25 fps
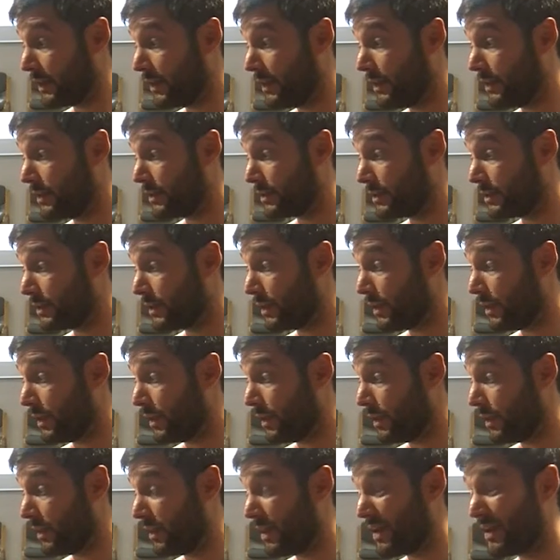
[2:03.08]

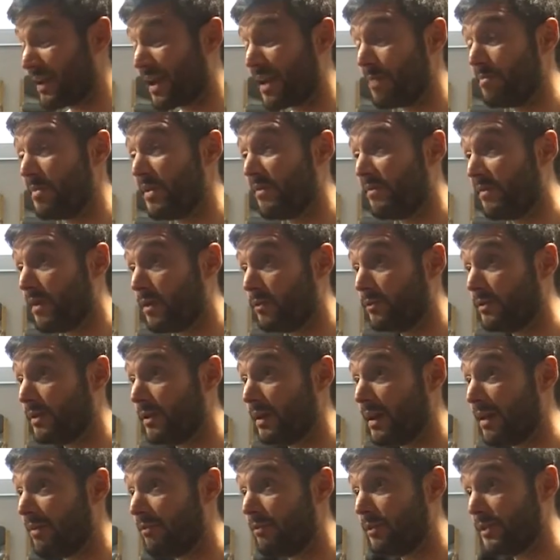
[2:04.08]
can be found in
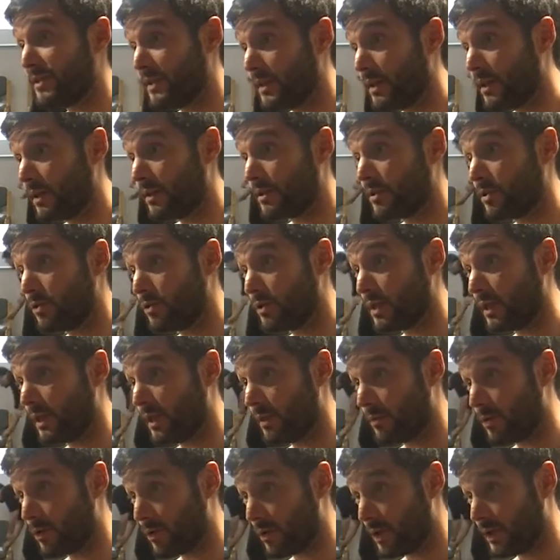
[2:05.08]
every single social
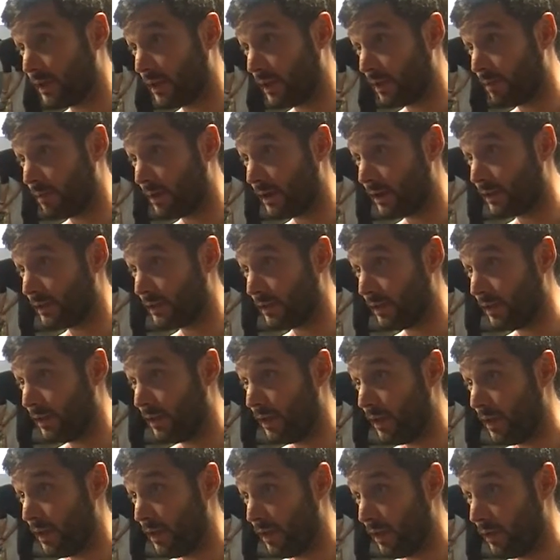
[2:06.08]
democratic party
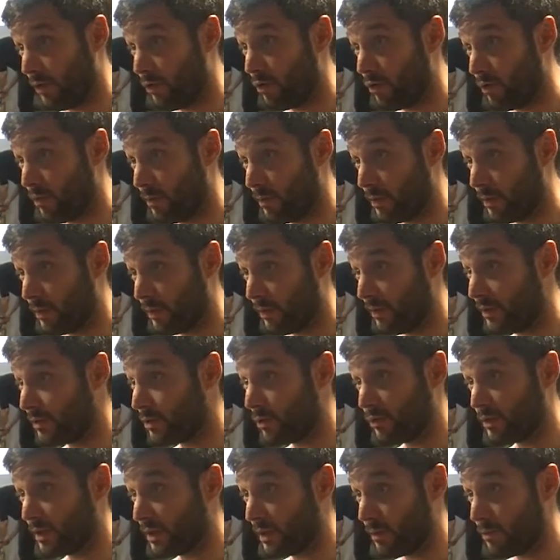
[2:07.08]
in Europe. These
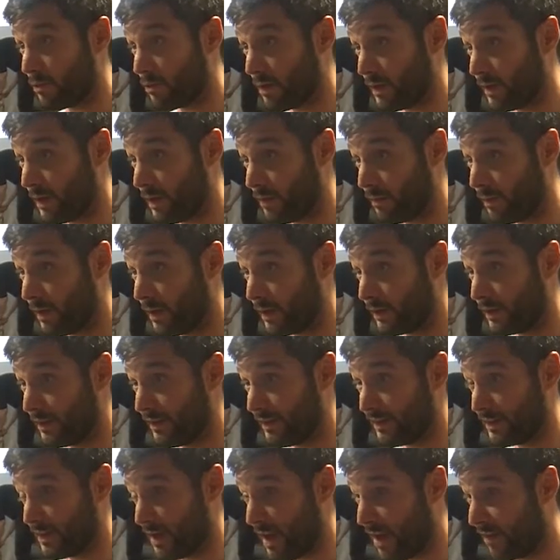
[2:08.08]
social democratic
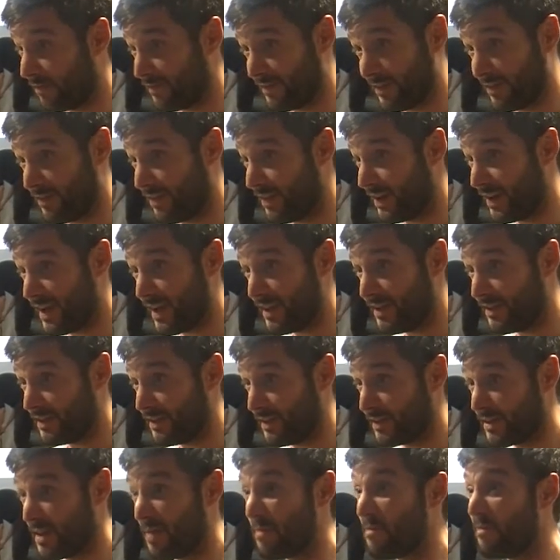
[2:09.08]
parties, after the
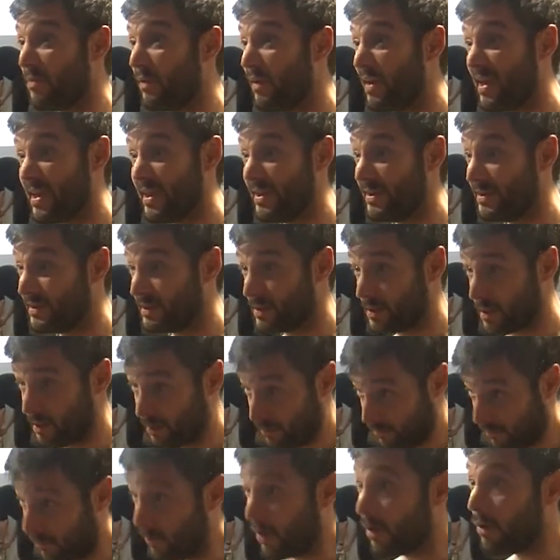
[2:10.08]
90s, embraced
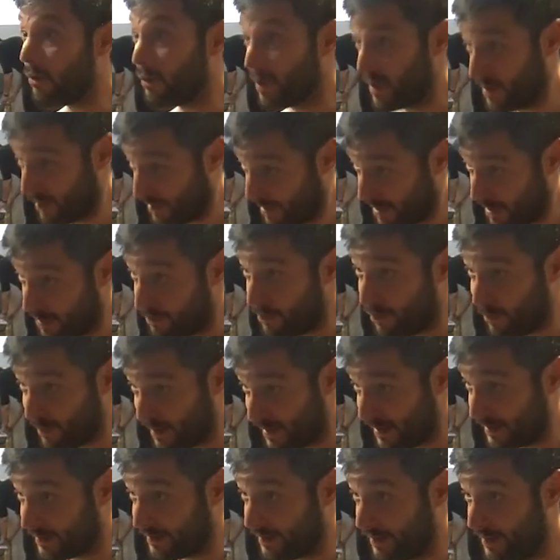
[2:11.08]
following the Labour
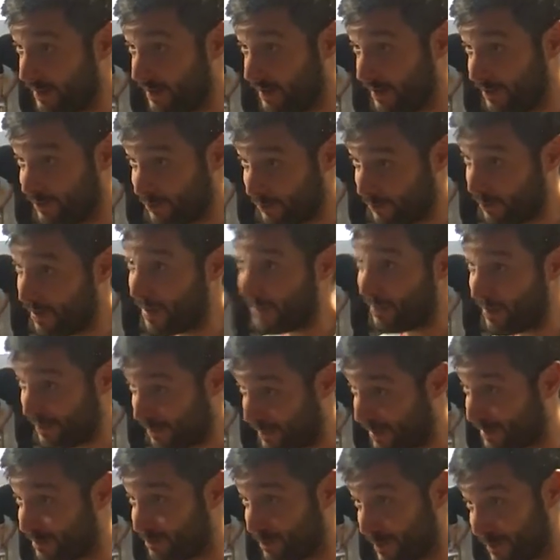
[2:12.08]
Party, so I think
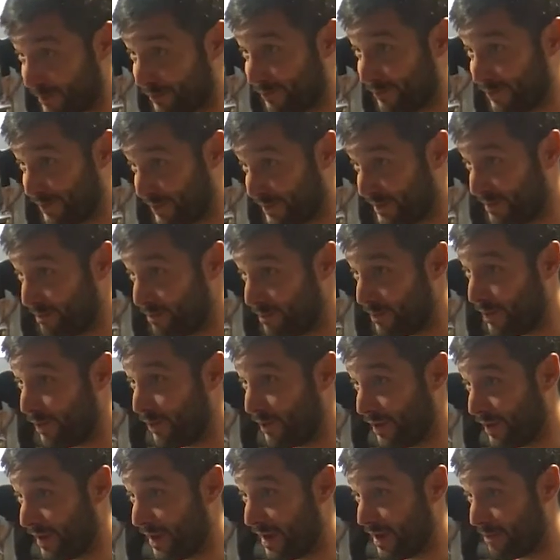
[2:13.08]
that's part of the
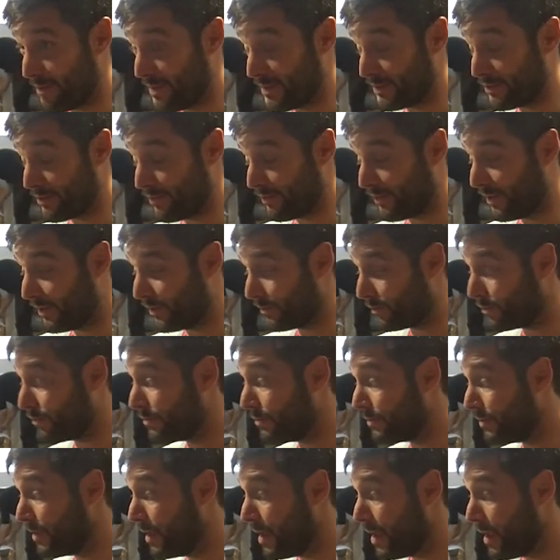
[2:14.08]
symbolic element of it
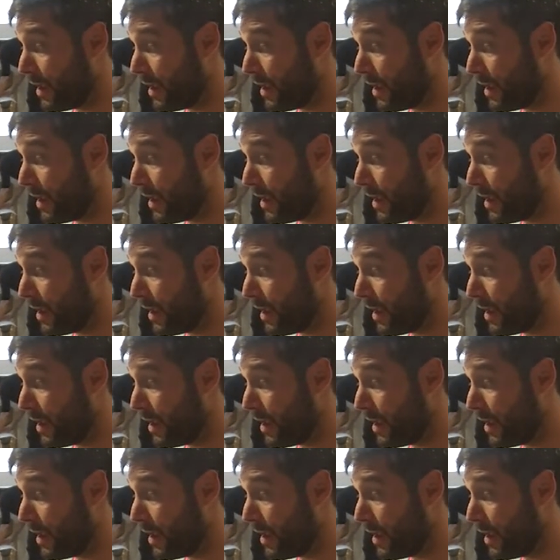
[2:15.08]
too,